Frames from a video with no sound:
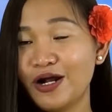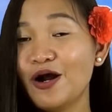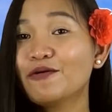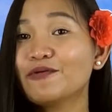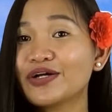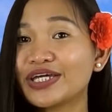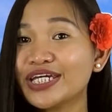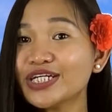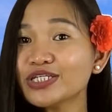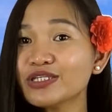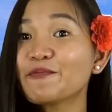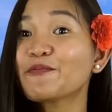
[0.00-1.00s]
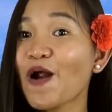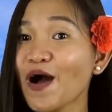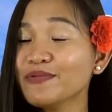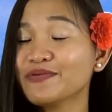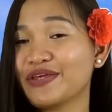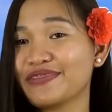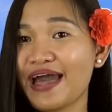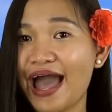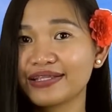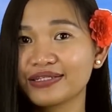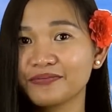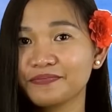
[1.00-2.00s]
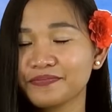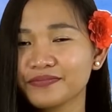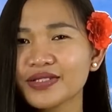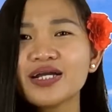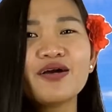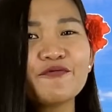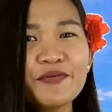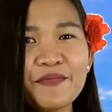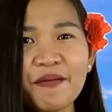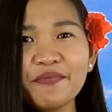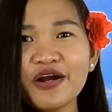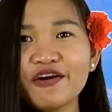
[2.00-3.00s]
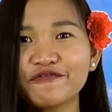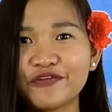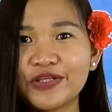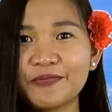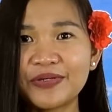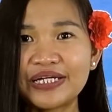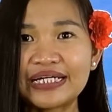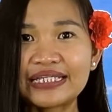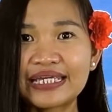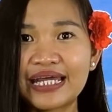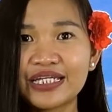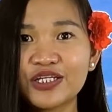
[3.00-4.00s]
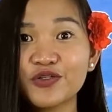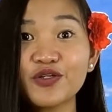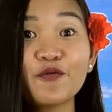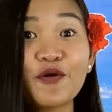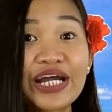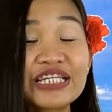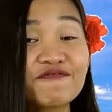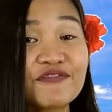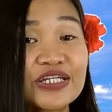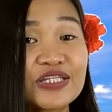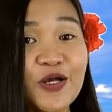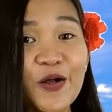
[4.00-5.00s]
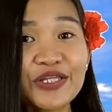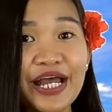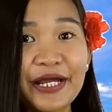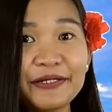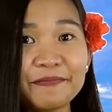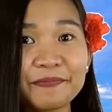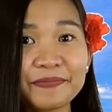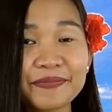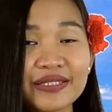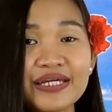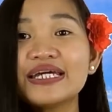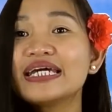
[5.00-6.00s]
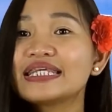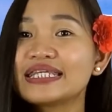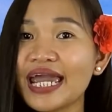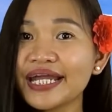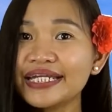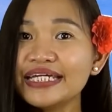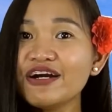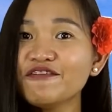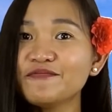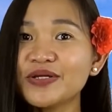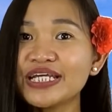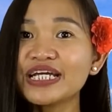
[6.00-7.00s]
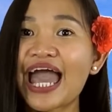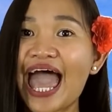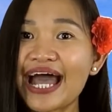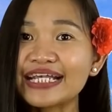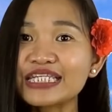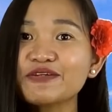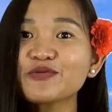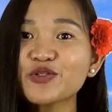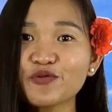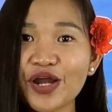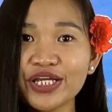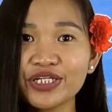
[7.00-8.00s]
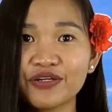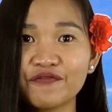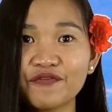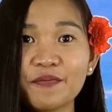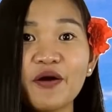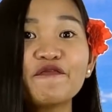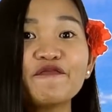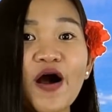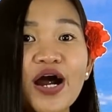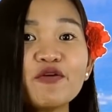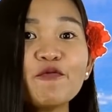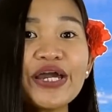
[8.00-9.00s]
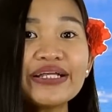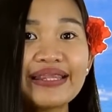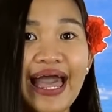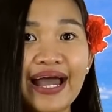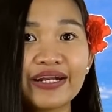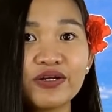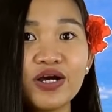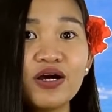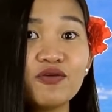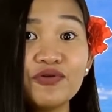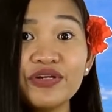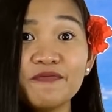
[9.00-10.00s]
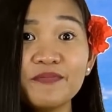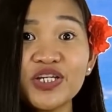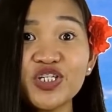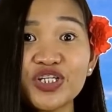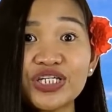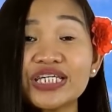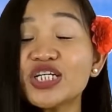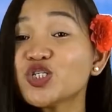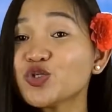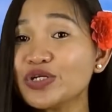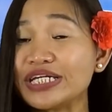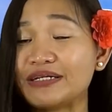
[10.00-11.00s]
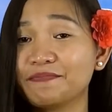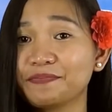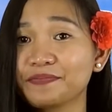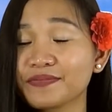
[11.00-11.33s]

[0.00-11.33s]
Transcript: Well, here's the problem with that. Remember our Filipina tending to the rice fields all day? The idea of meeting a handsome stranger from a faraway land would have been just a dream,